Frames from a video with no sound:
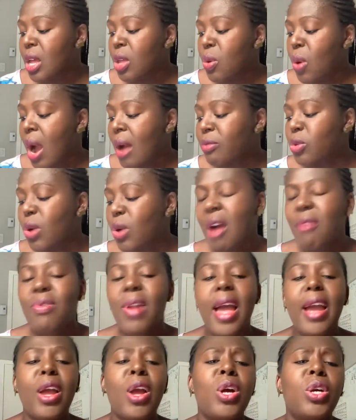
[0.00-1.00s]
You have to have
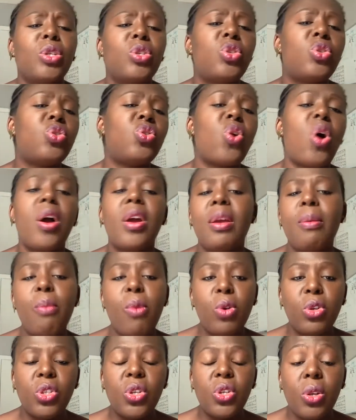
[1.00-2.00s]
like strong
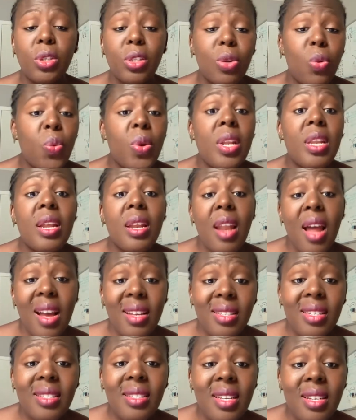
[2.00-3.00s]
emotions. With the
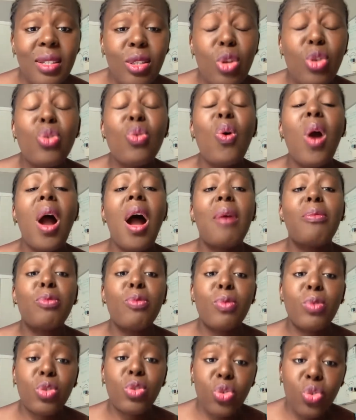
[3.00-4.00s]
narcissist, you
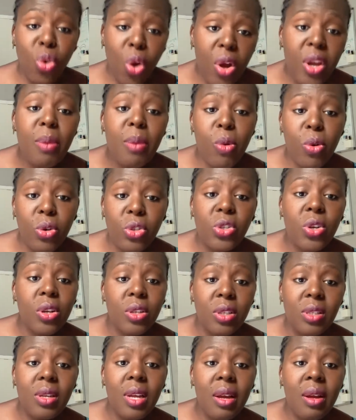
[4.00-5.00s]
have strong
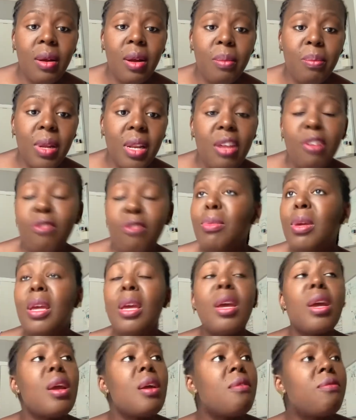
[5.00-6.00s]
emotions, believe me.